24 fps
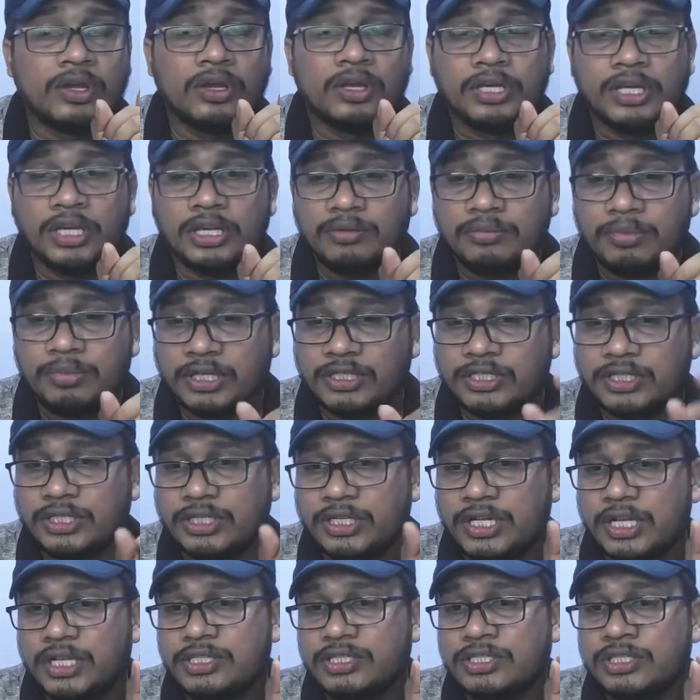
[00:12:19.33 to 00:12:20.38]
In present
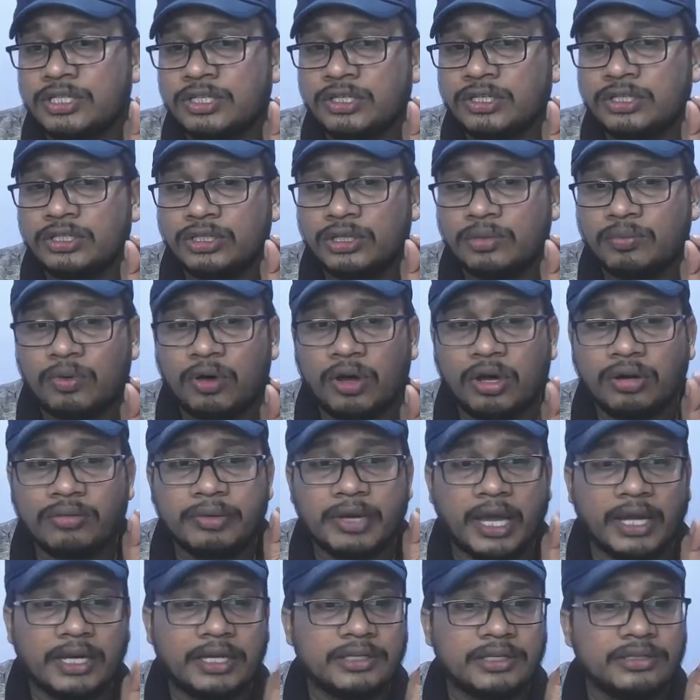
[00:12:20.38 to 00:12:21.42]
tense, the verb
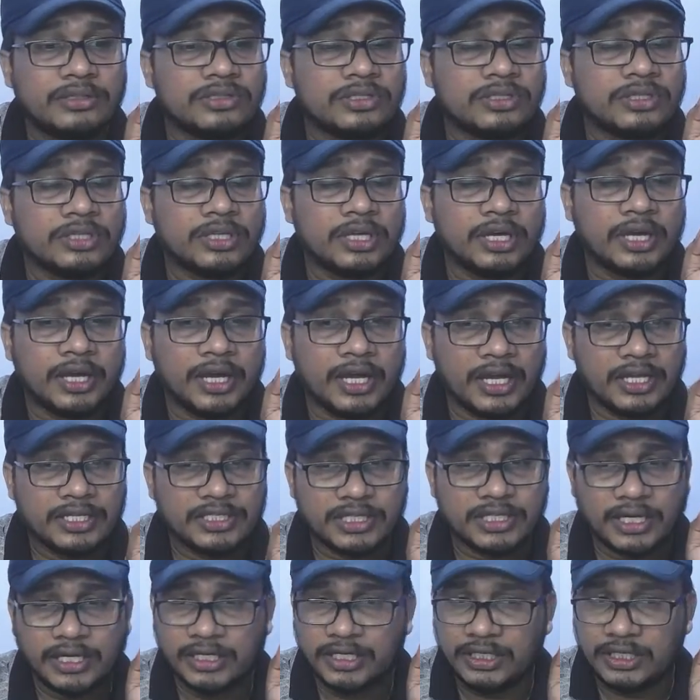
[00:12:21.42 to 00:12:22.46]
carries s
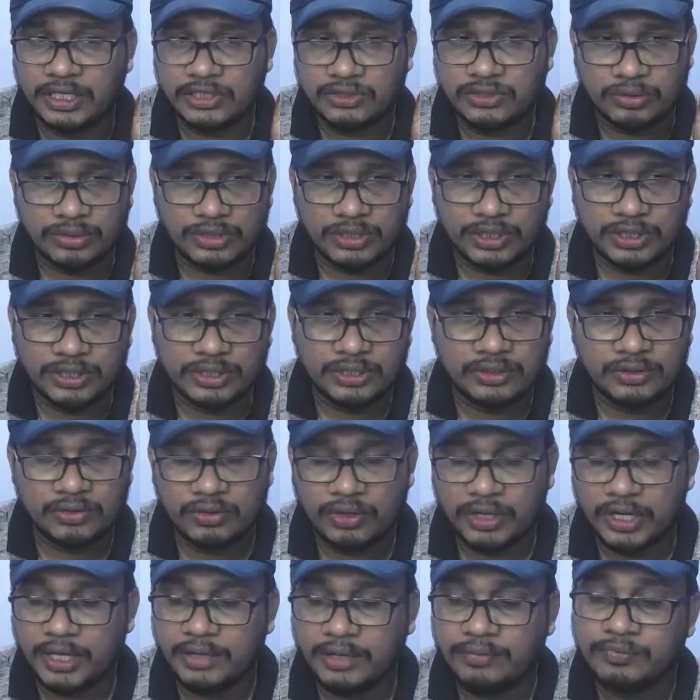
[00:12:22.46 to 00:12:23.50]
and es with it.
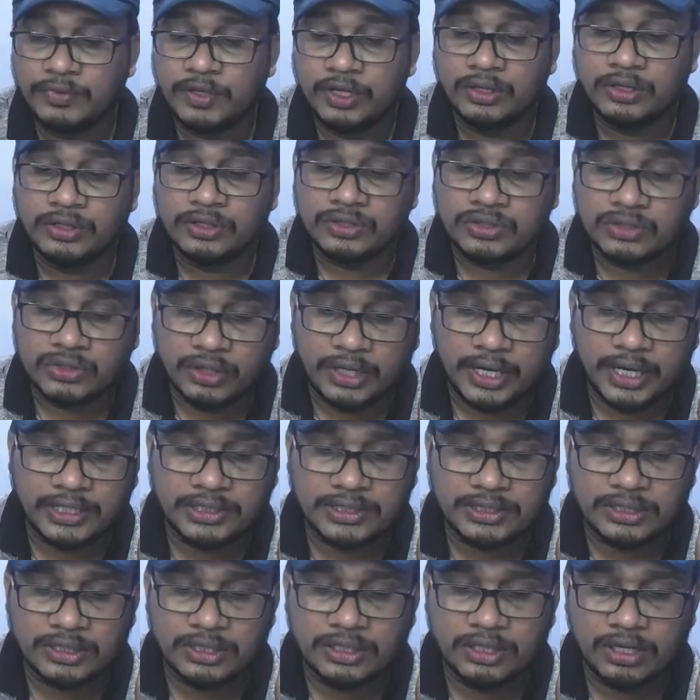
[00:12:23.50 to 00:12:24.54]
Okay. So
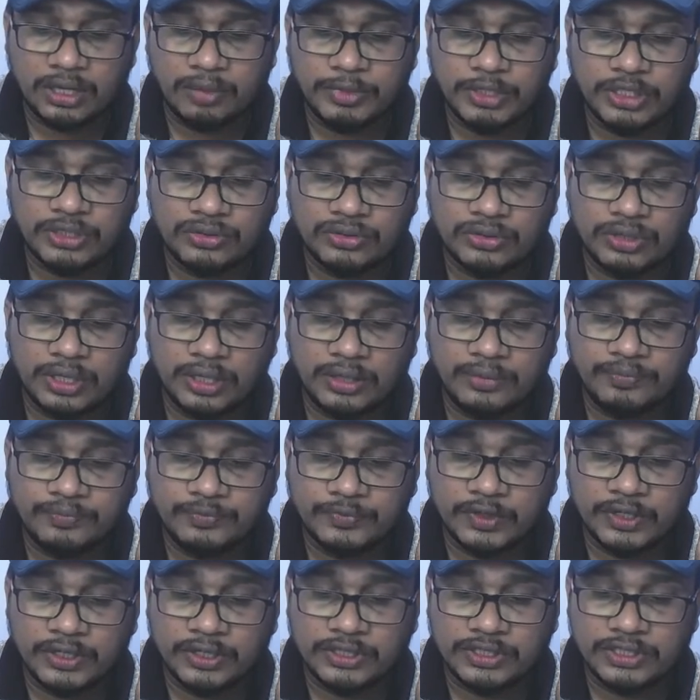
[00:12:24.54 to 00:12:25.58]
next, coming to the
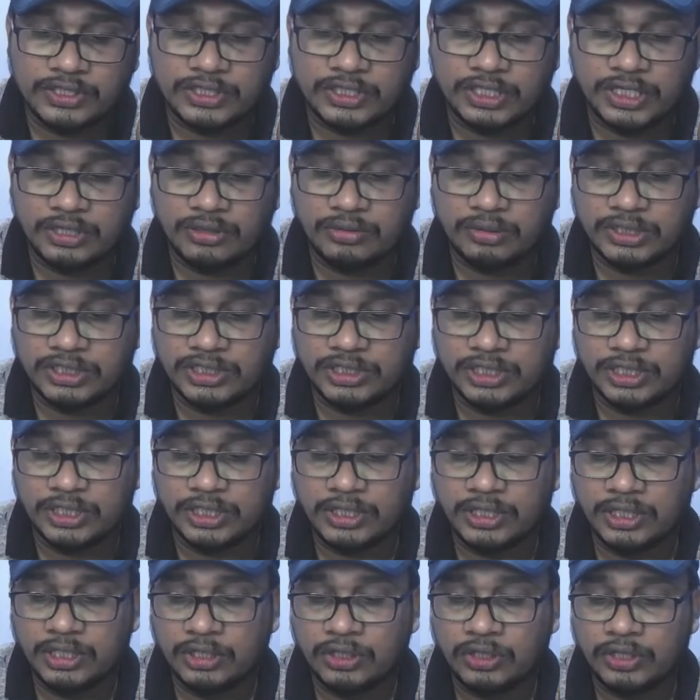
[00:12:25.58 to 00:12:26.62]
C
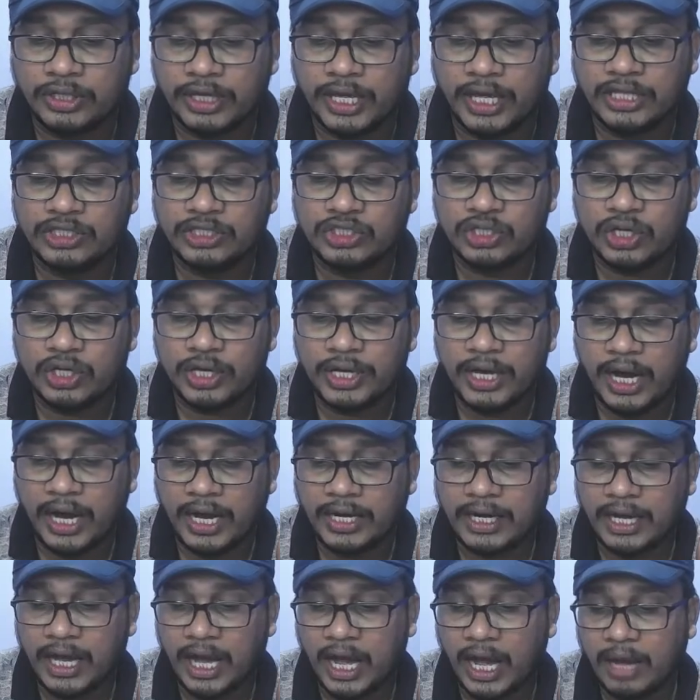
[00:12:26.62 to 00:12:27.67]
question, enjoy
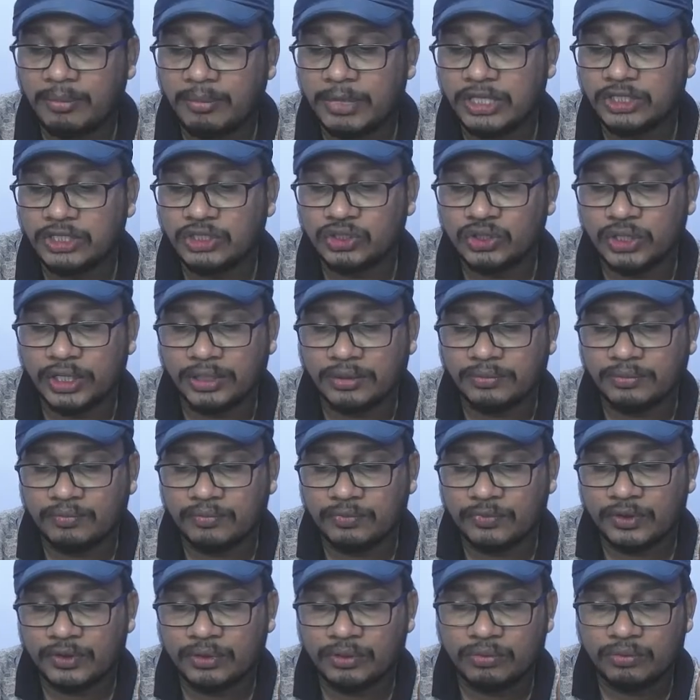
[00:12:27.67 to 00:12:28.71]
and am enjoying.
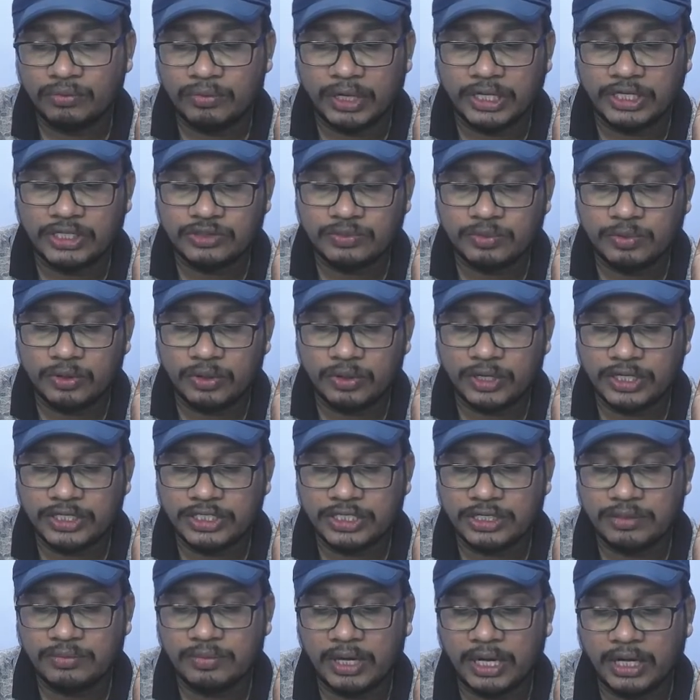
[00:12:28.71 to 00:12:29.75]
One is
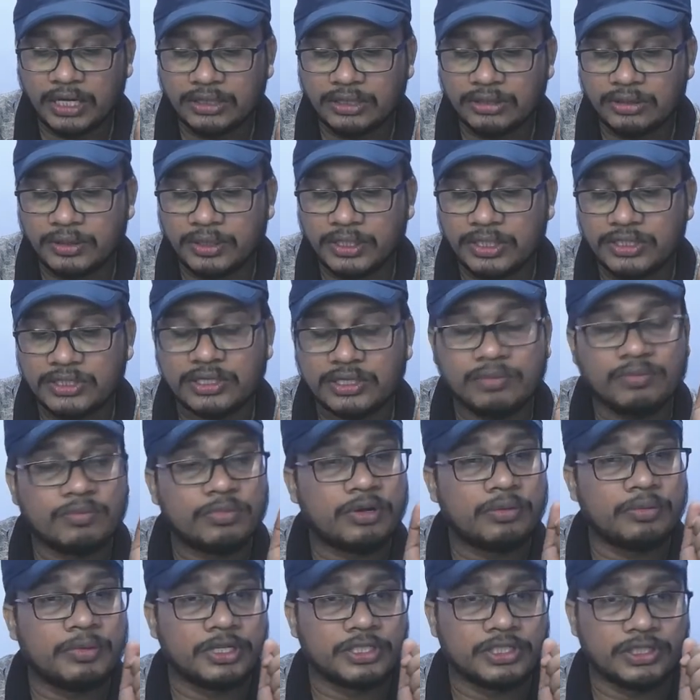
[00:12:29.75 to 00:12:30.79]
progressive, another one is simple
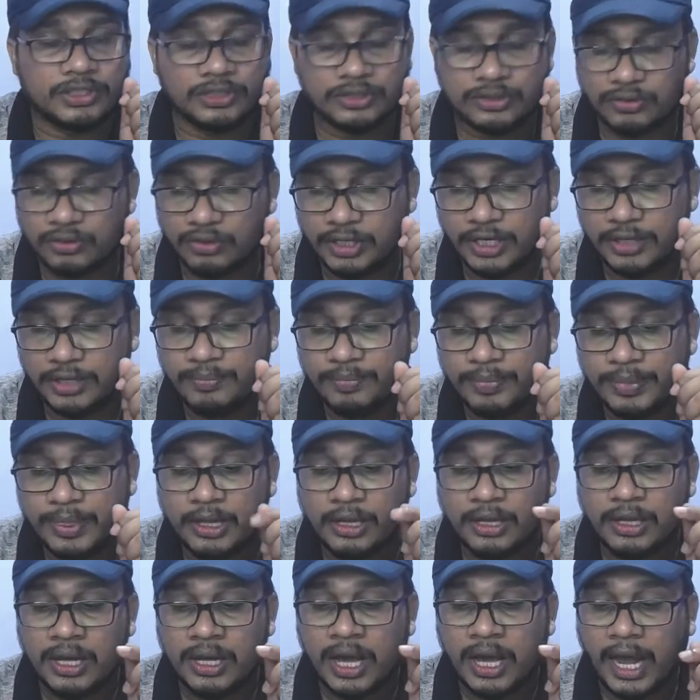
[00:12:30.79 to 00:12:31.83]
present. Okay.
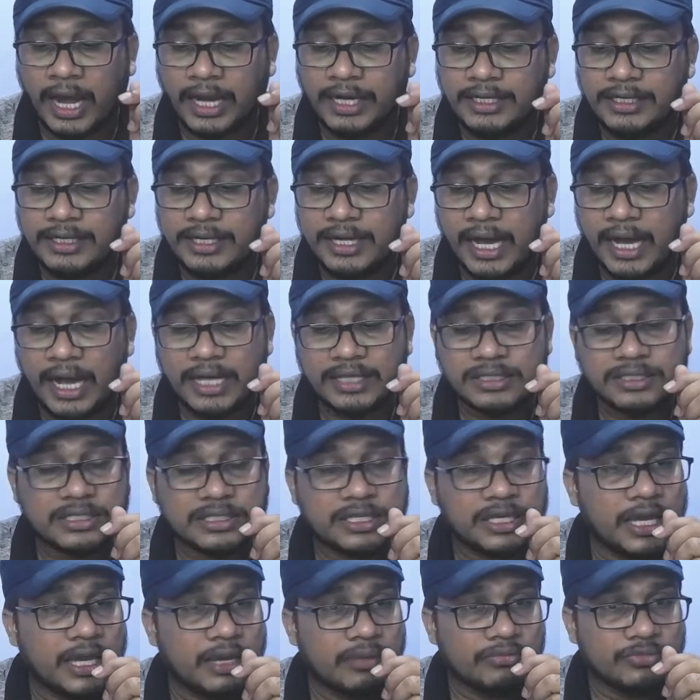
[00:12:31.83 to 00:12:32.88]
I dash
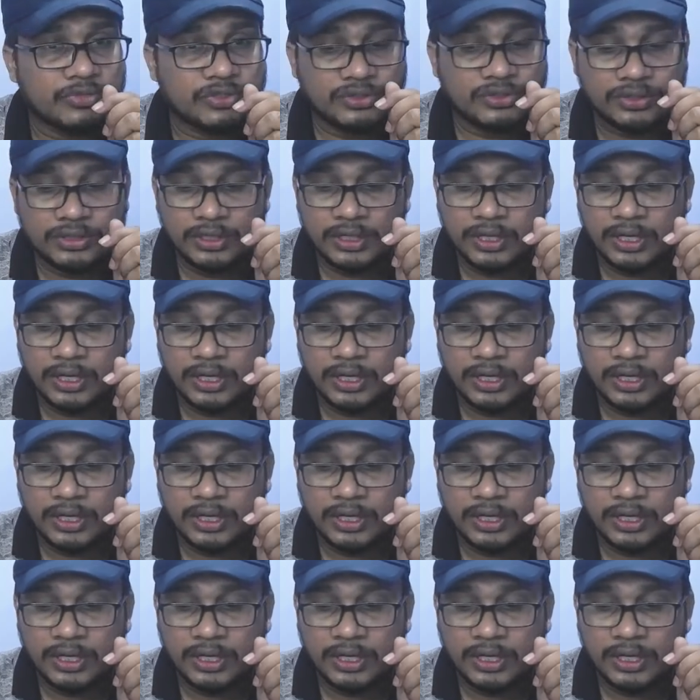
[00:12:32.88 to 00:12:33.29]
games.